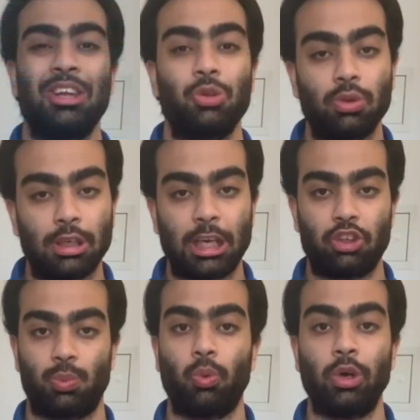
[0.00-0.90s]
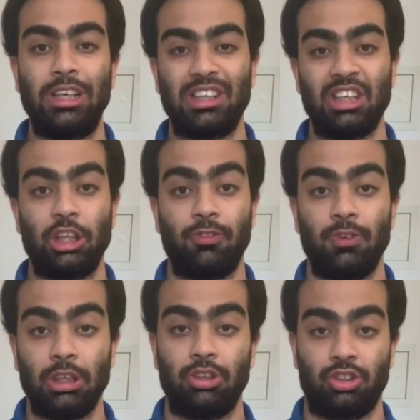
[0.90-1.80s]
So the next point is
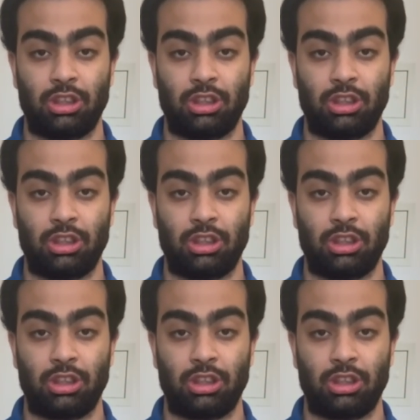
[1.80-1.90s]
fees.